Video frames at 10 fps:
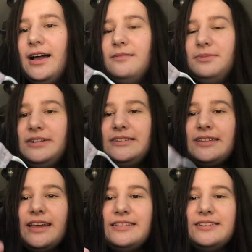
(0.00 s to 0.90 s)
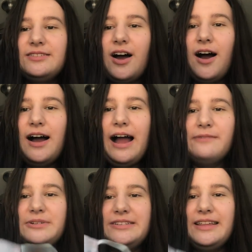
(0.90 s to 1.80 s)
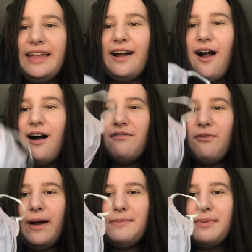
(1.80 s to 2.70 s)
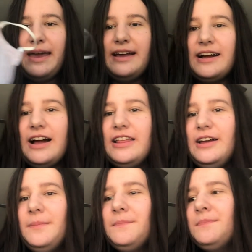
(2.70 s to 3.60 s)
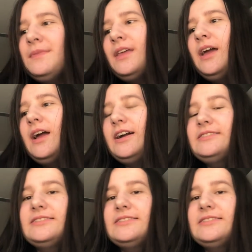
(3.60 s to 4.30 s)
but it's like this I would say like off-white pink color because